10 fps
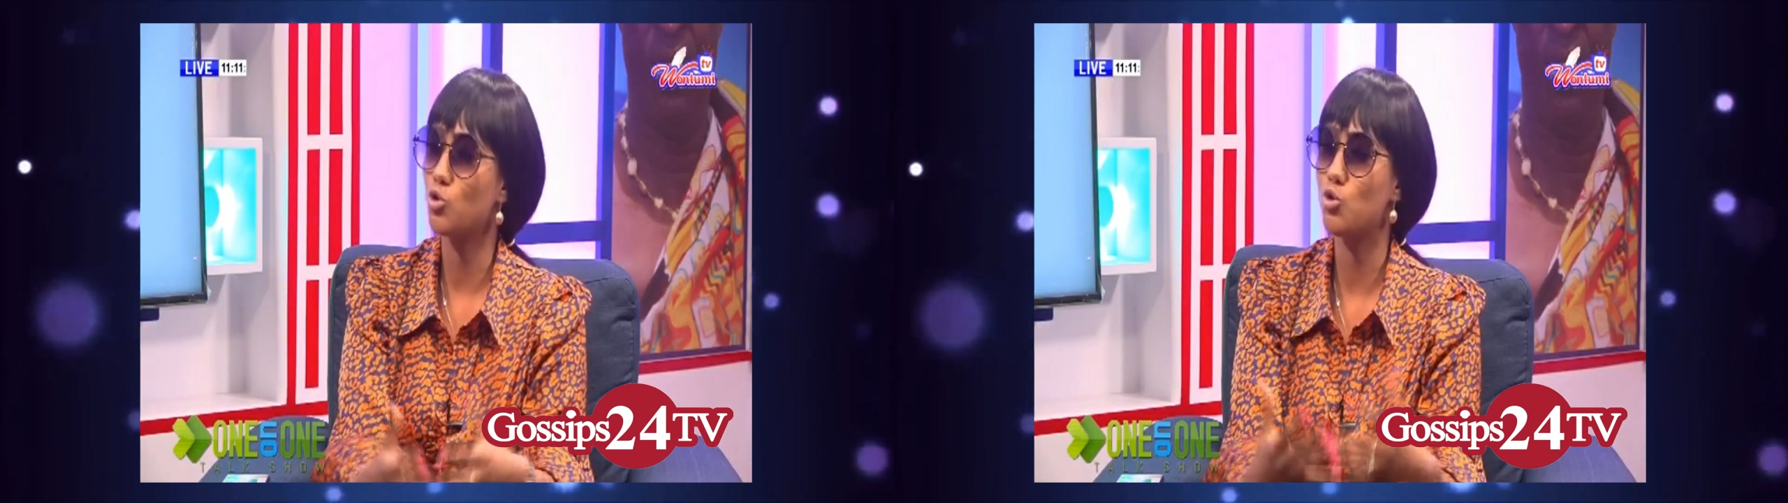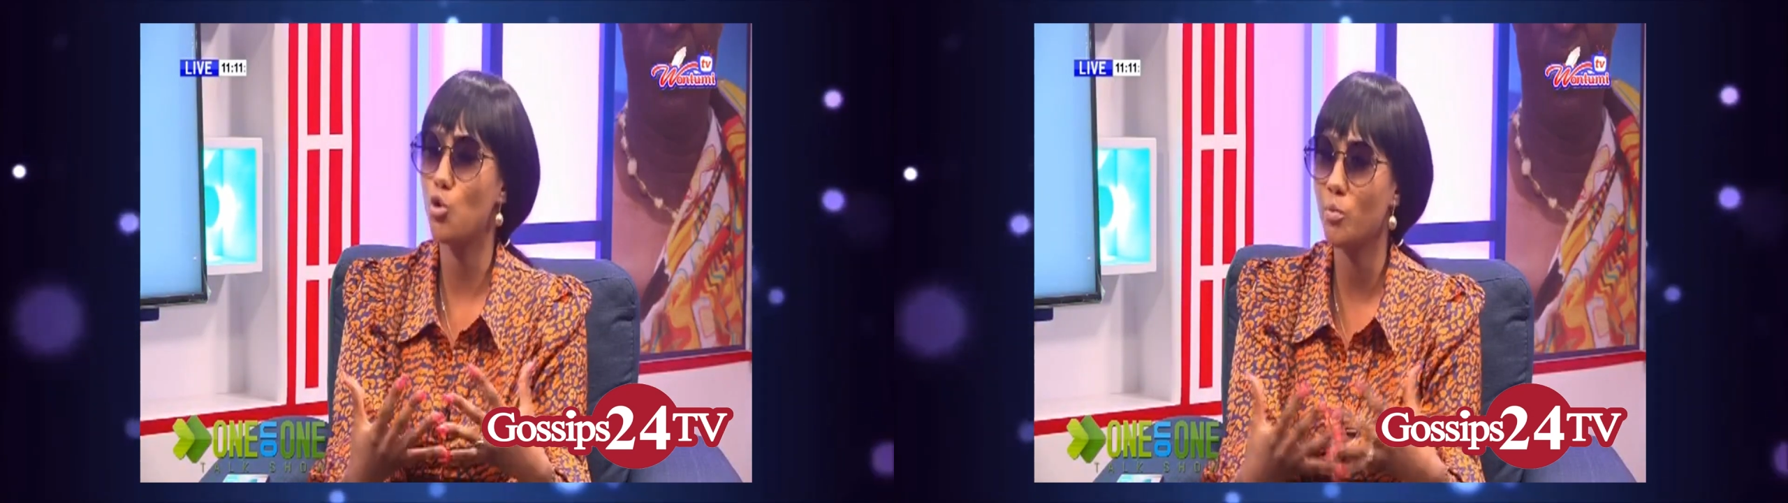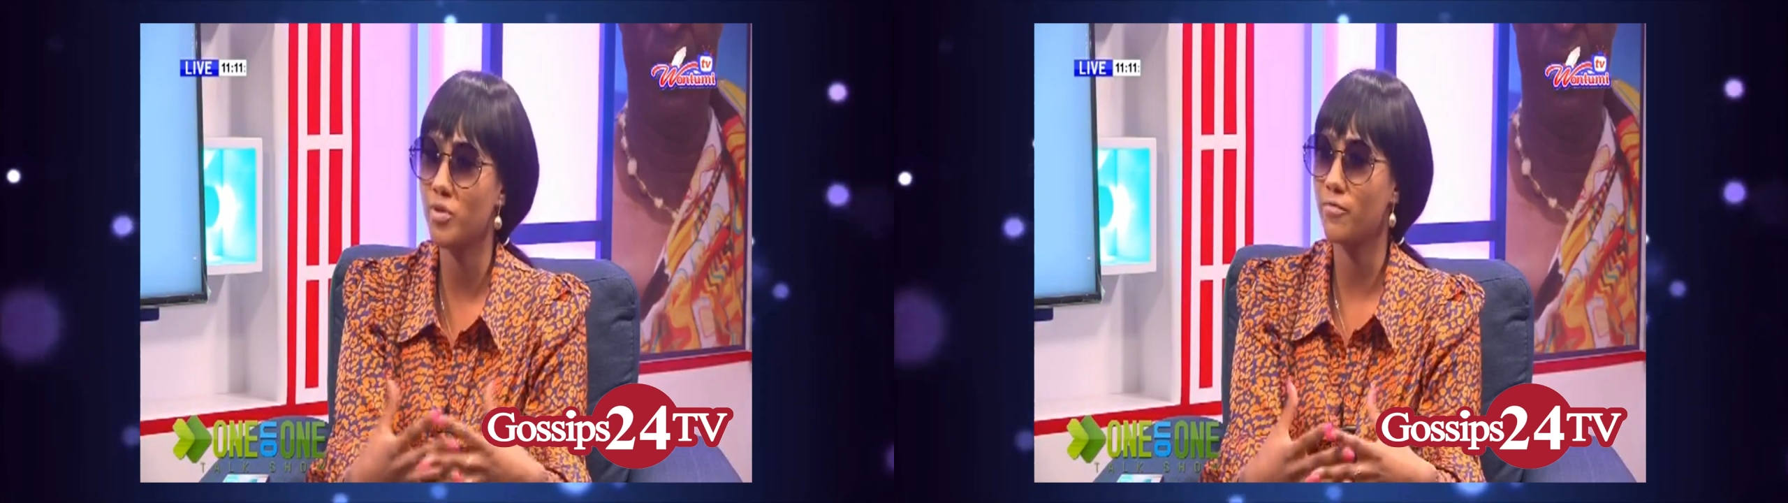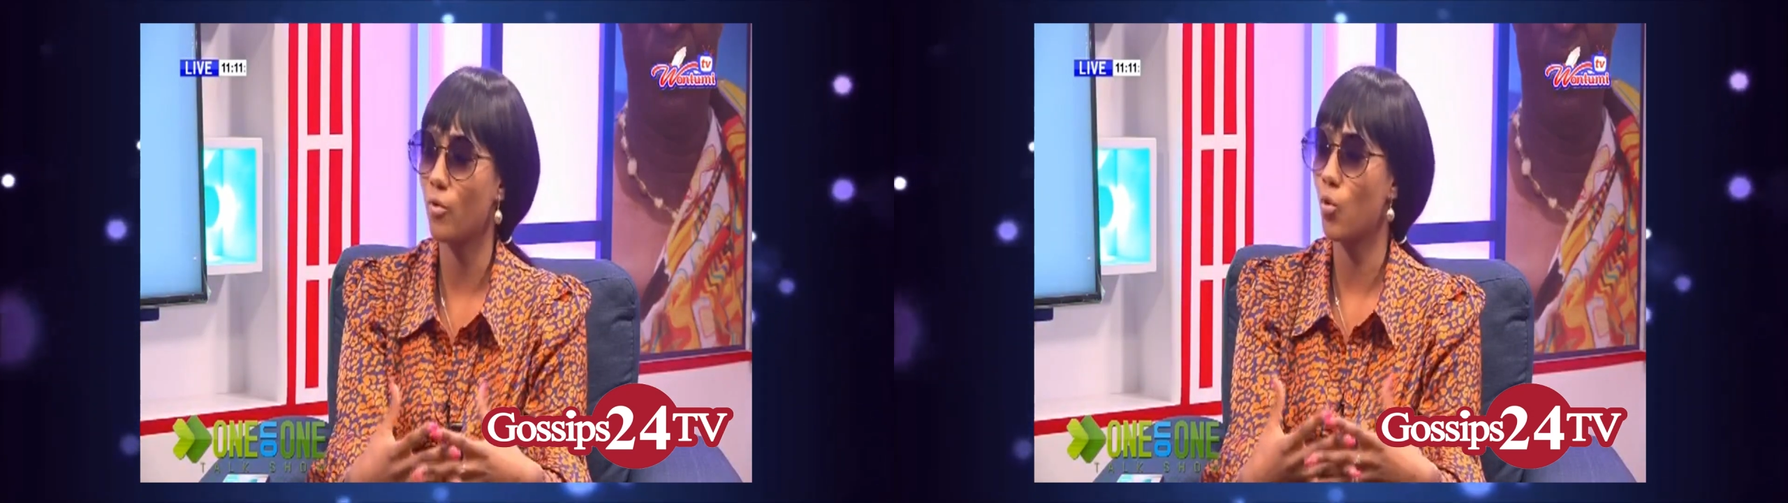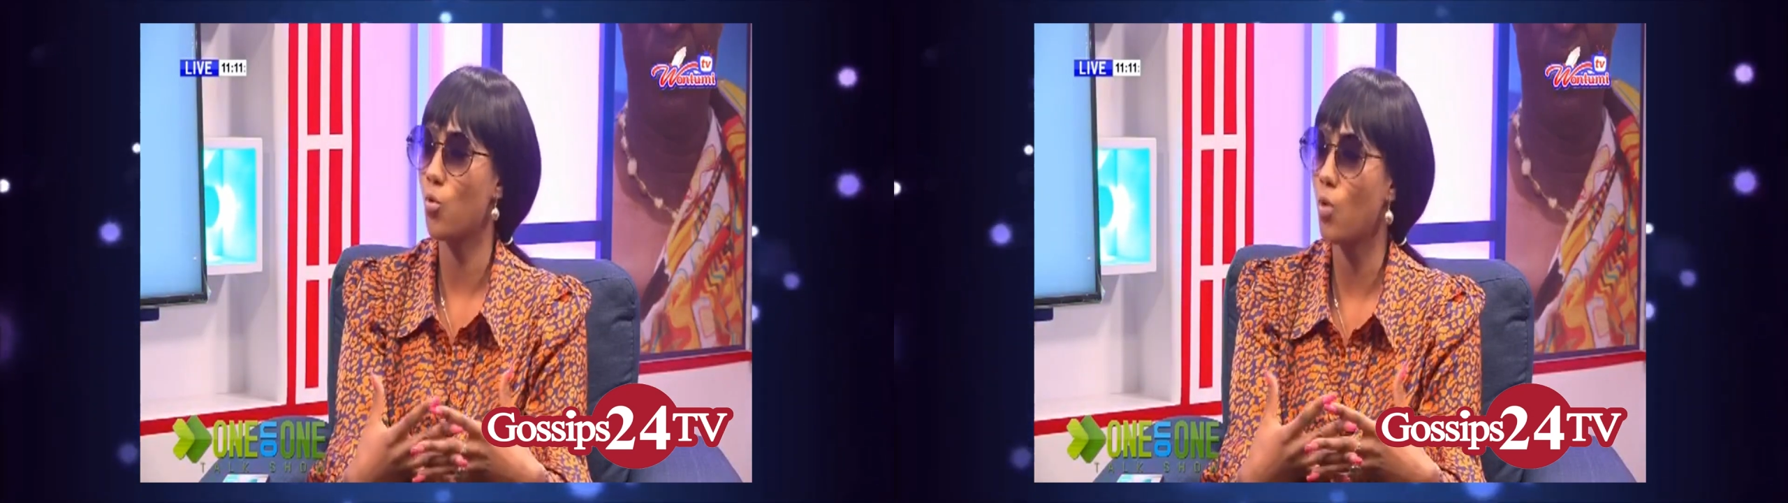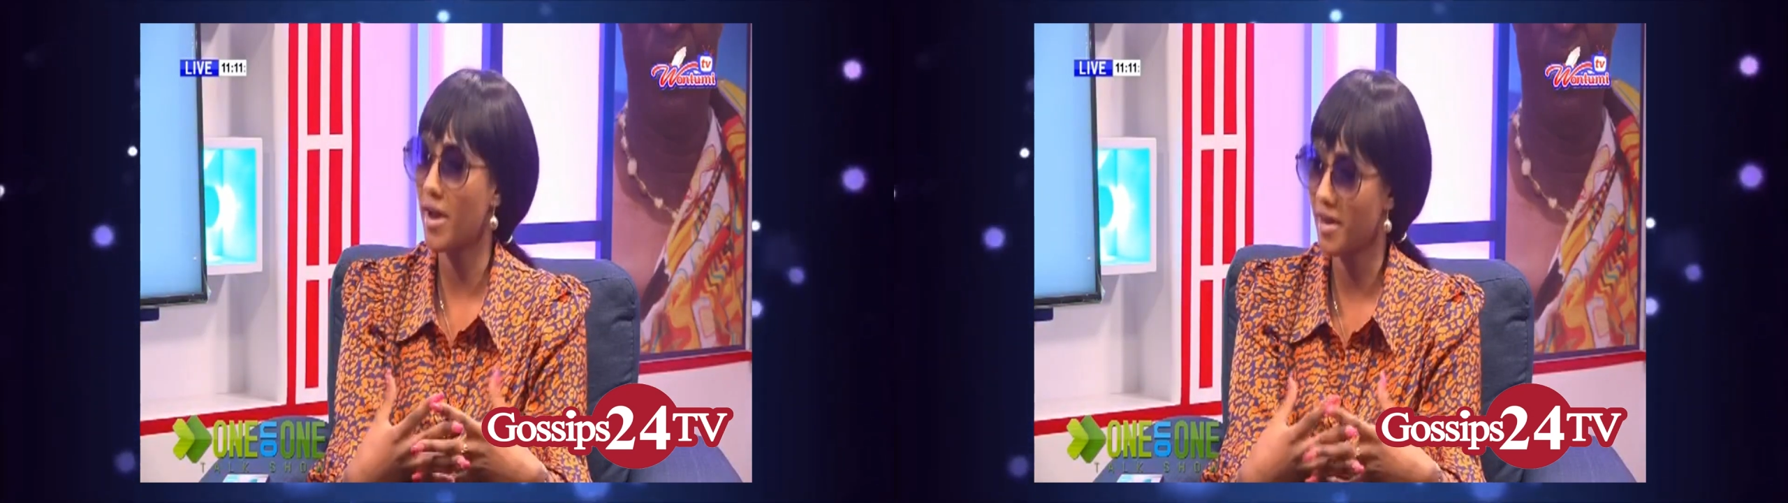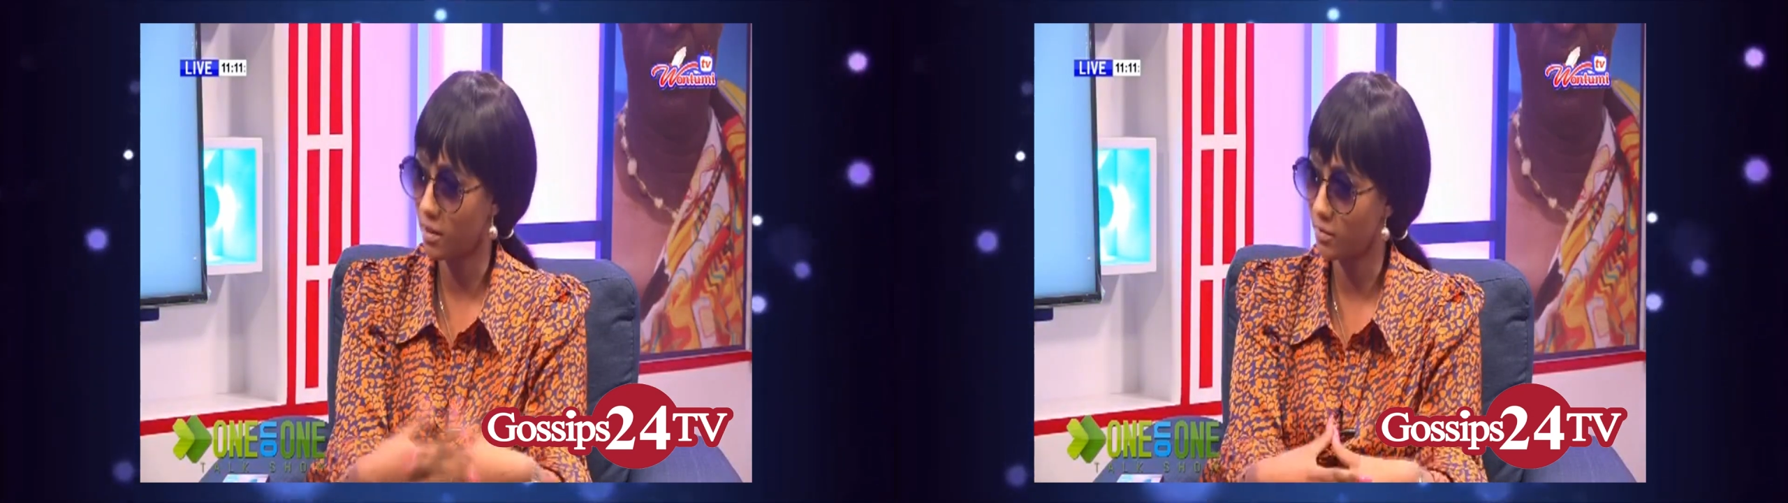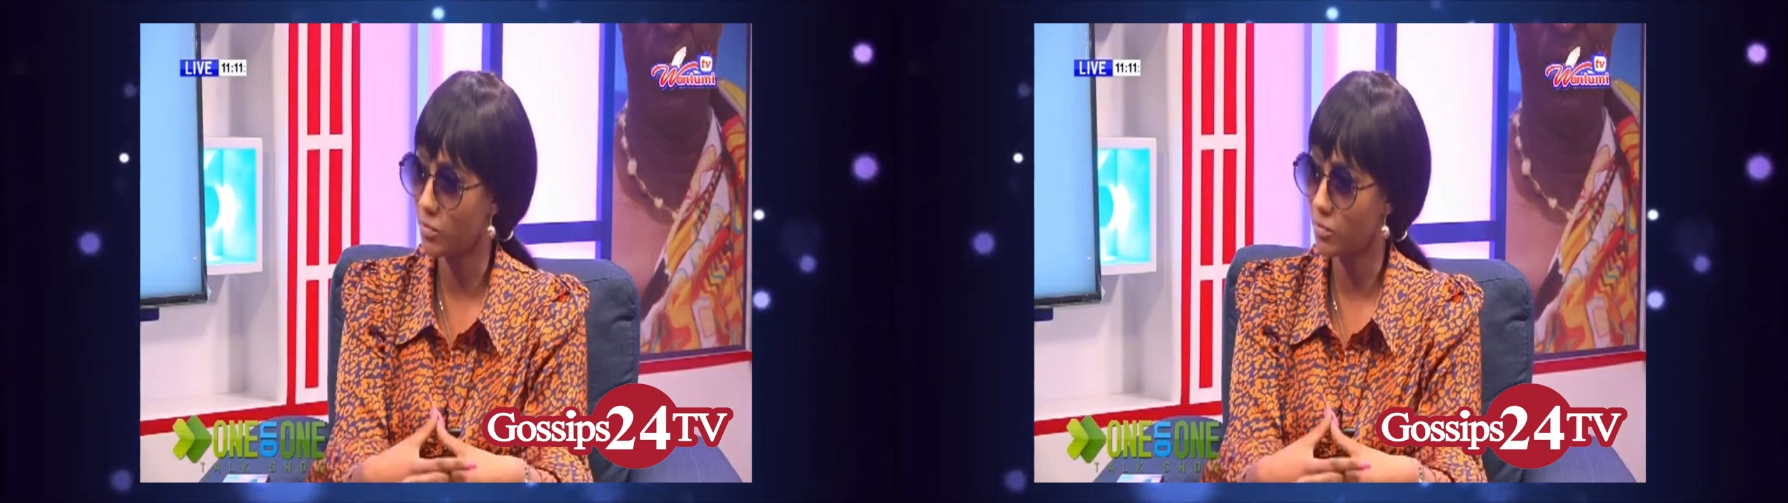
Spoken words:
know me for who I am,